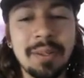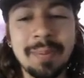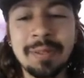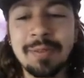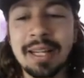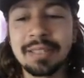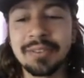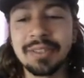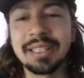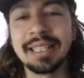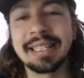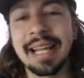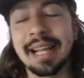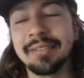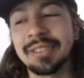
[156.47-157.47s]
I mean, Rashford
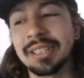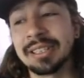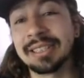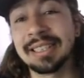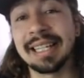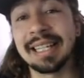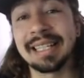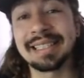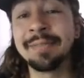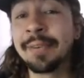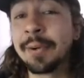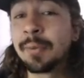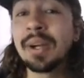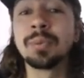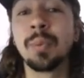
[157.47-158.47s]
did get an assist, and for
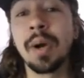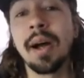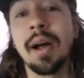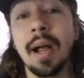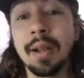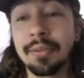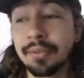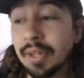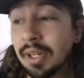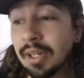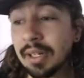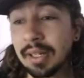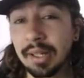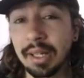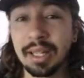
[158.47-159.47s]
what it's worth,
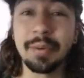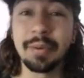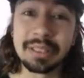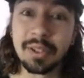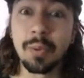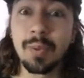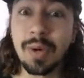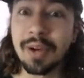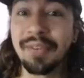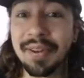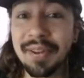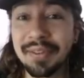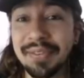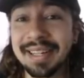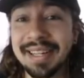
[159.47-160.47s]
I know it's not worth
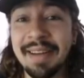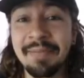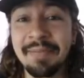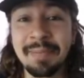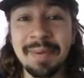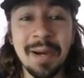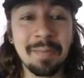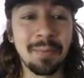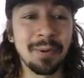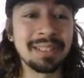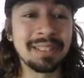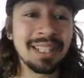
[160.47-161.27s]
anything in FPL points.